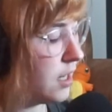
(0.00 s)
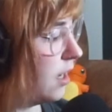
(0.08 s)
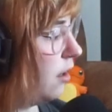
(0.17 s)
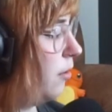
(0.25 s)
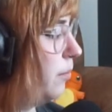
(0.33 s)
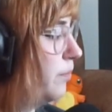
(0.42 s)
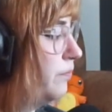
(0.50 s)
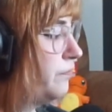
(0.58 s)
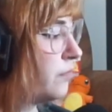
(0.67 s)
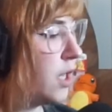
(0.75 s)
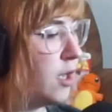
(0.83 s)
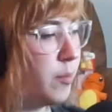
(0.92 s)
Um,
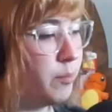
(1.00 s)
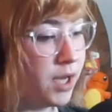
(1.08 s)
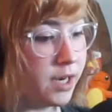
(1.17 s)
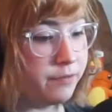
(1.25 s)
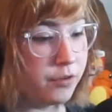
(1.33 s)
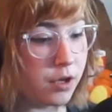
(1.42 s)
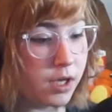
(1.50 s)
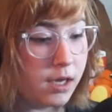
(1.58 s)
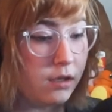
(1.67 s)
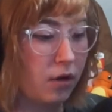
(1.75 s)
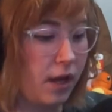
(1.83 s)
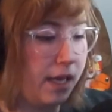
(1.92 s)
but if you can get
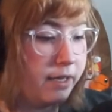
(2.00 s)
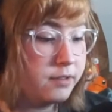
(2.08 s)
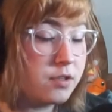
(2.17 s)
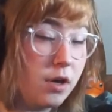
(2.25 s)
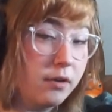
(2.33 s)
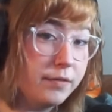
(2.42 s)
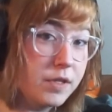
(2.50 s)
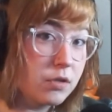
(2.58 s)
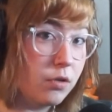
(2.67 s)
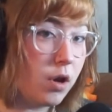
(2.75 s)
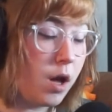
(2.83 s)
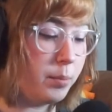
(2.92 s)
your hands on a
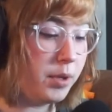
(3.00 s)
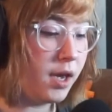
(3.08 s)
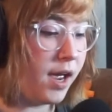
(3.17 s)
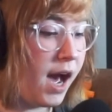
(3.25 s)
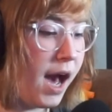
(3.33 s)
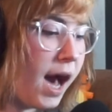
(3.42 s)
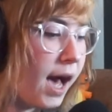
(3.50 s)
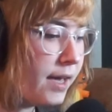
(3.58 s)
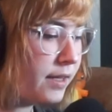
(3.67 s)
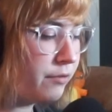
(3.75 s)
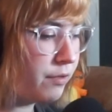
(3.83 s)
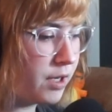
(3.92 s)
physical copy, I
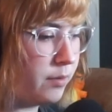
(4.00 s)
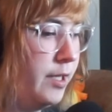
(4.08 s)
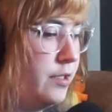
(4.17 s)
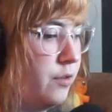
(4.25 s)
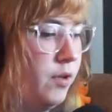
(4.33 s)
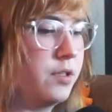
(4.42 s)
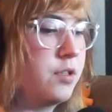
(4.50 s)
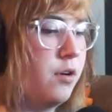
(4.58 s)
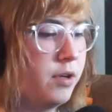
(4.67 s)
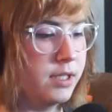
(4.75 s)
highly recommend doing so.